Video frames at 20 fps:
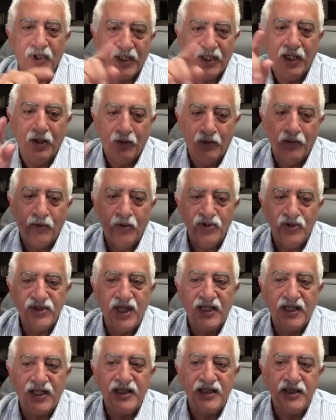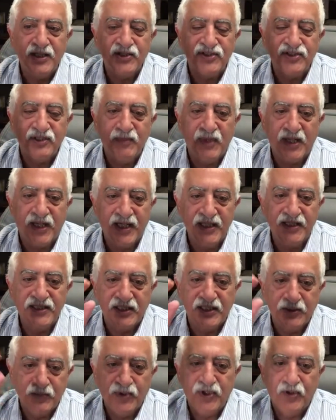those 19 years at
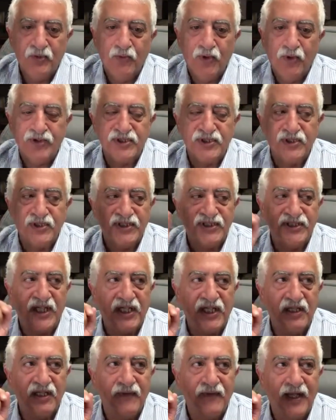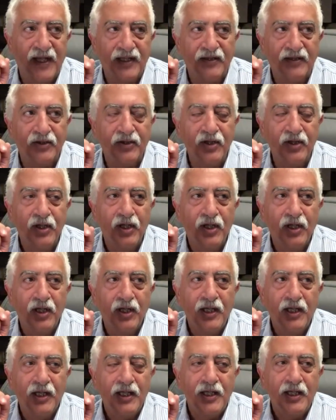McKinsey when you rose to executive editor,
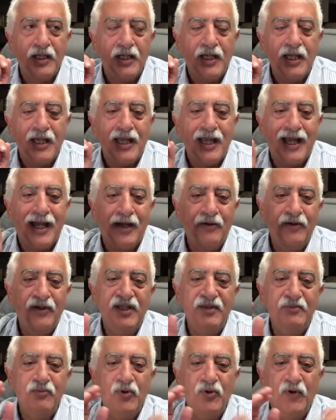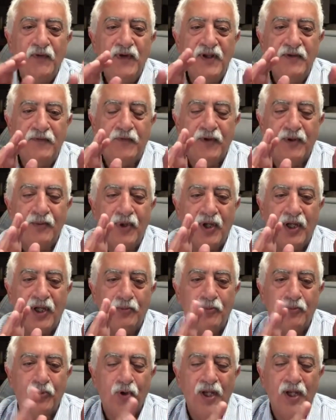how did moving from a
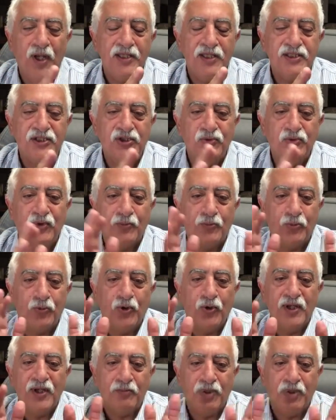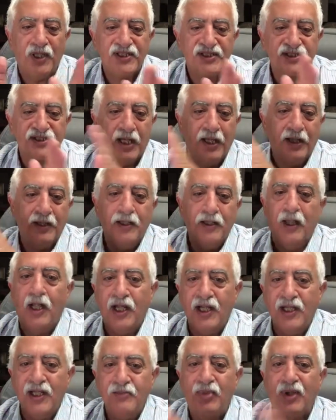print to a print plus
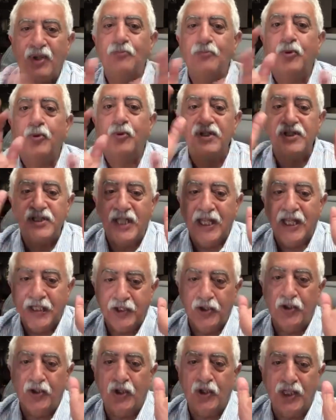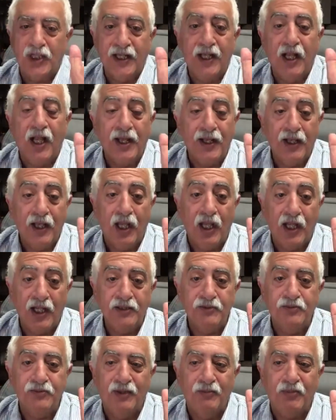online, but particularly an
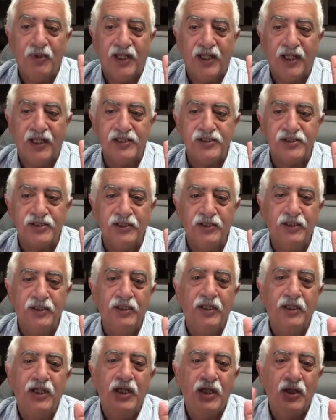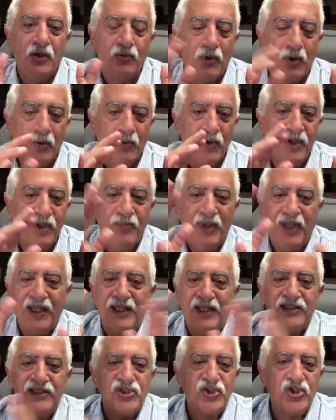online publication, what were the
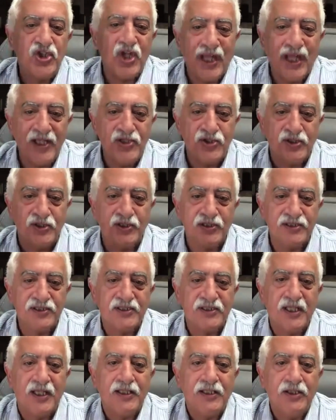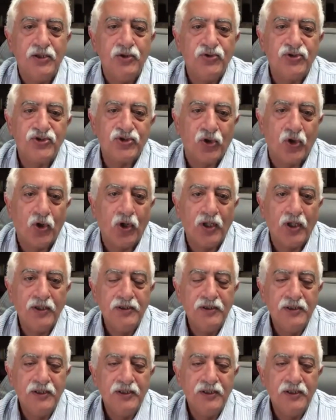biggest changes that you saw?